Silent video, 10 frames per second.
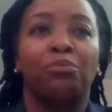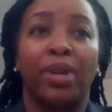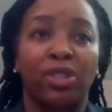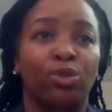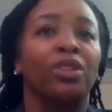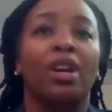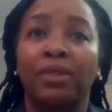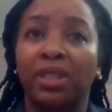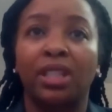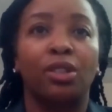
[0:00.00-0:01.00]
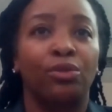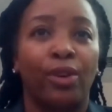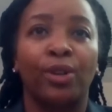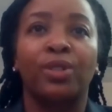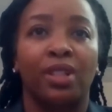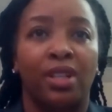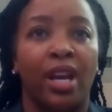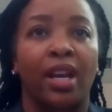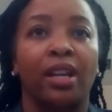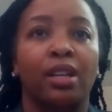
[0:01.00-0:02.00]
based on everything you've heard
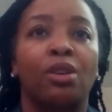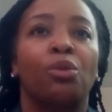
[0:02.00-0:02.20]
today,